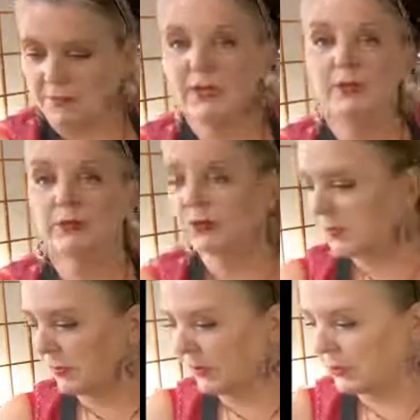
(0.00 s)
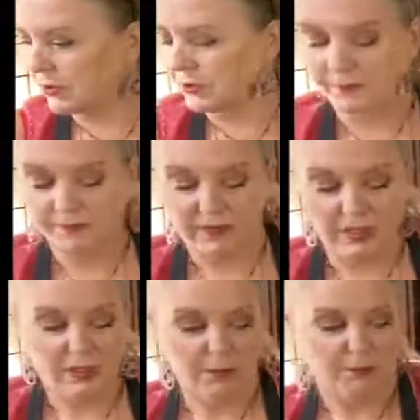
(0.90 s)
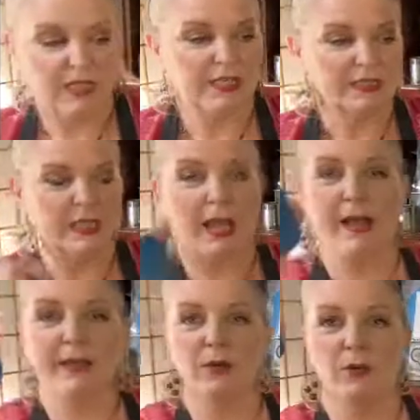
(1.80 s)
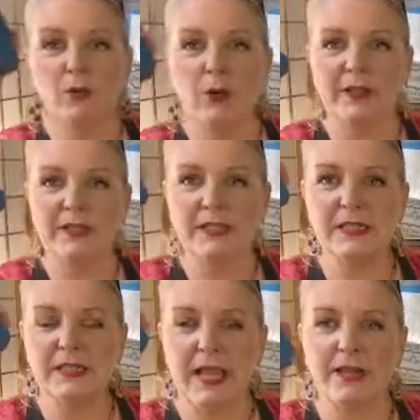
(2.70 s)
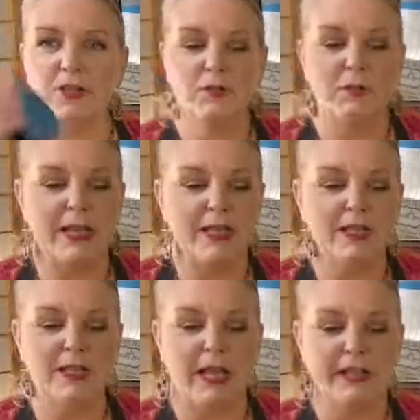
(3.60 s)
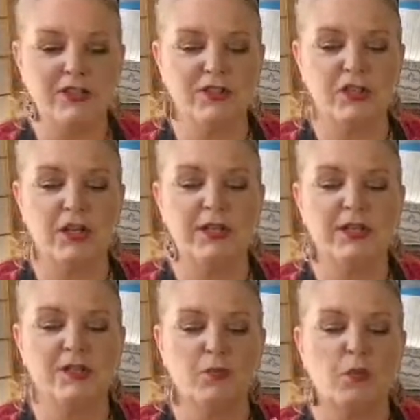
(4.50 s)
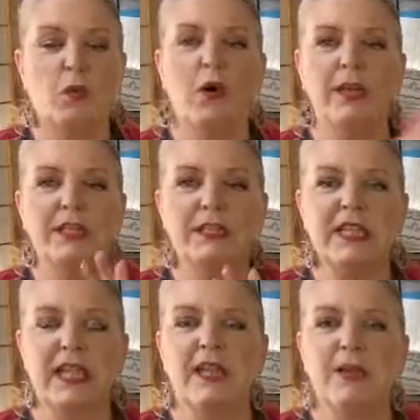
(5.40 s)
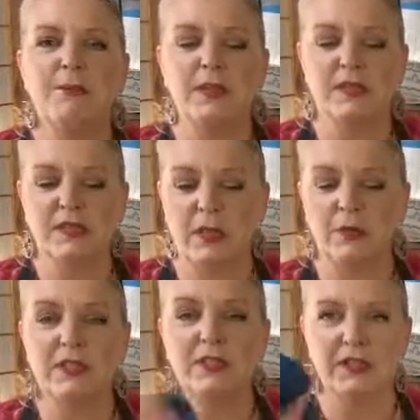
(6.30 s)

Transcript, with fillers: Miracle Sponge because I don't want this saturated. I just want it damp so it